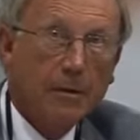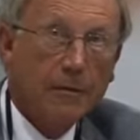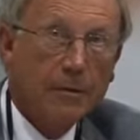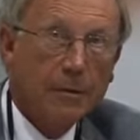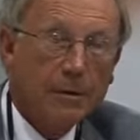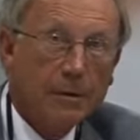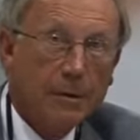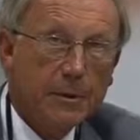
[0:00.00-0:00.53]

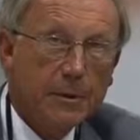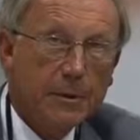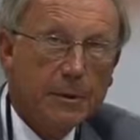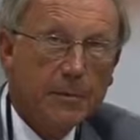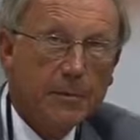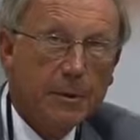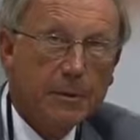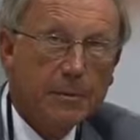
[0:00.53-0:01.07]
Visual
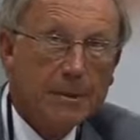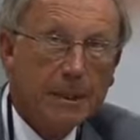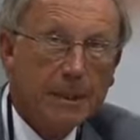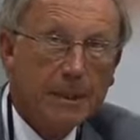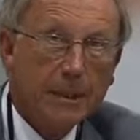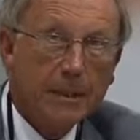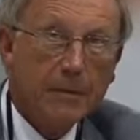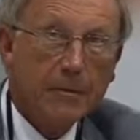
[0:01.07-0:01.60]
symptoms,
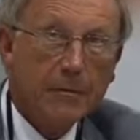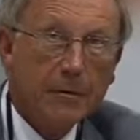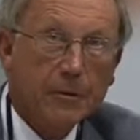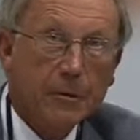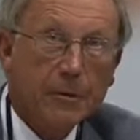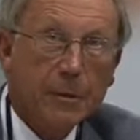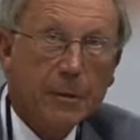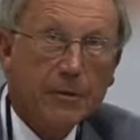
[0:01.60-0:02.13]
again,
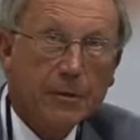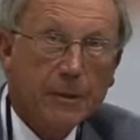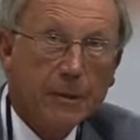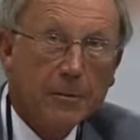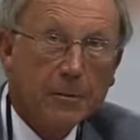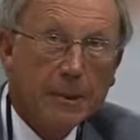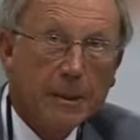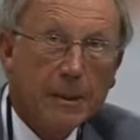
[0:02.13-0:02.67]
photopic
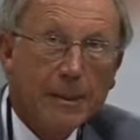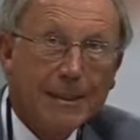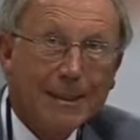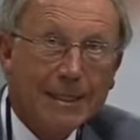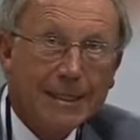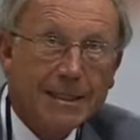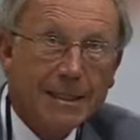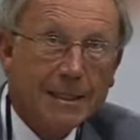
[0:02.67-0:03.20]
phenomena, it
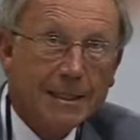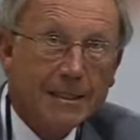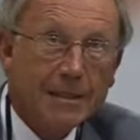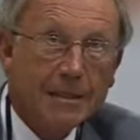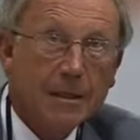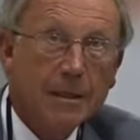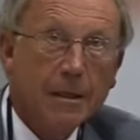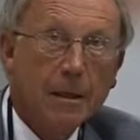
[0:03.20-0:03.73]

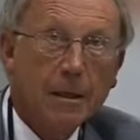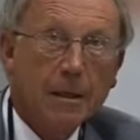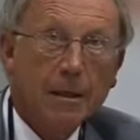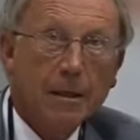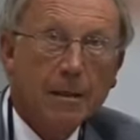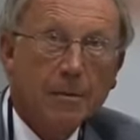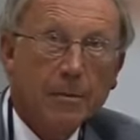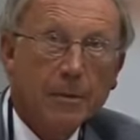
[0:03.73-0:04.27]
exists,
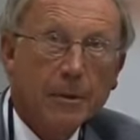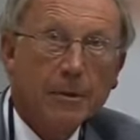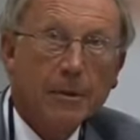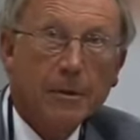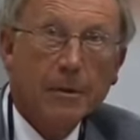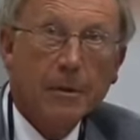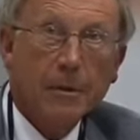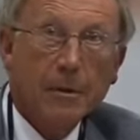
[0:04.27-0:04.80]
but
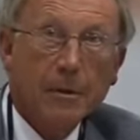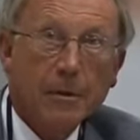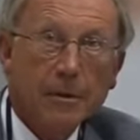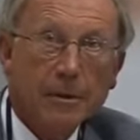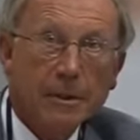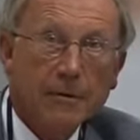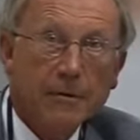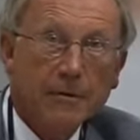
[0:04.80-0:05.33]

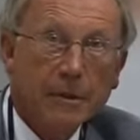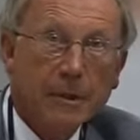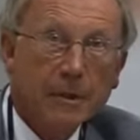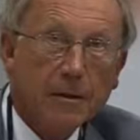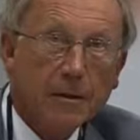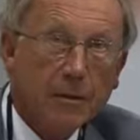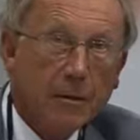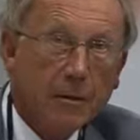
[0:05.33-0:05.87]

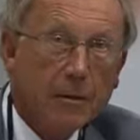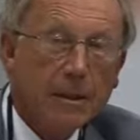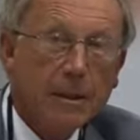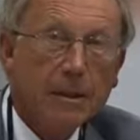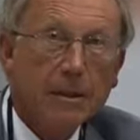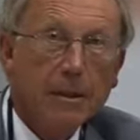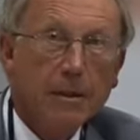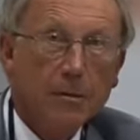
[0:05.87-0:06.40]
severe
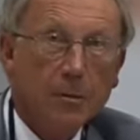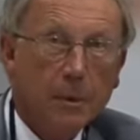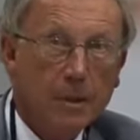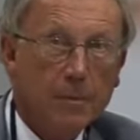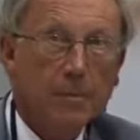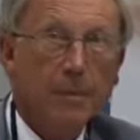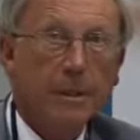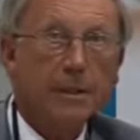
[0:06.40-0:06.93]
only in
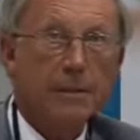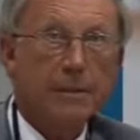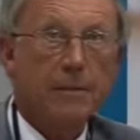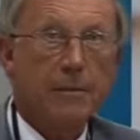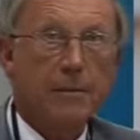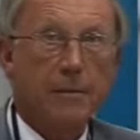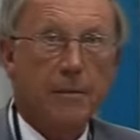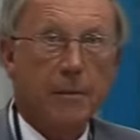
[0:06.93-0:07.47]
one
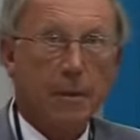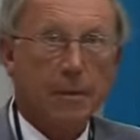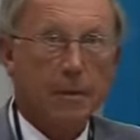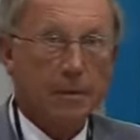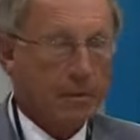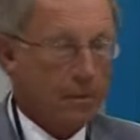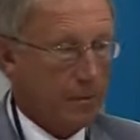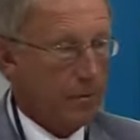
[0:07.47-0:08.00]
patient.
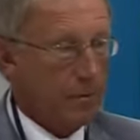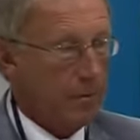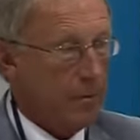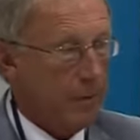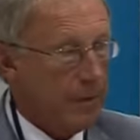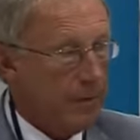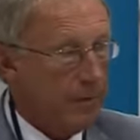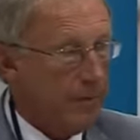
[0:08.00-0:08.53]
So
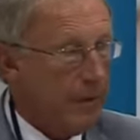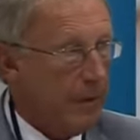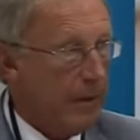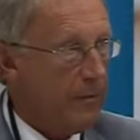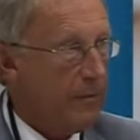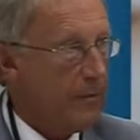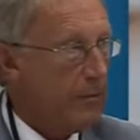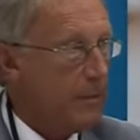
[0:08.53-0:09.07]

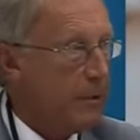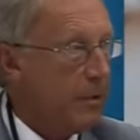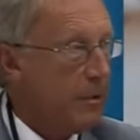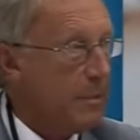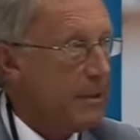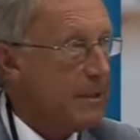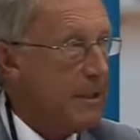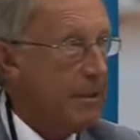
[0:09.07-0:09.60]
25 or
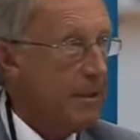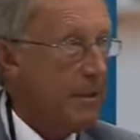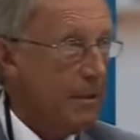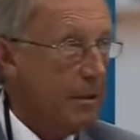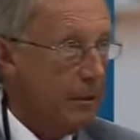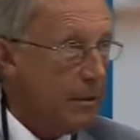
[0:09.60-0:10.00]
30%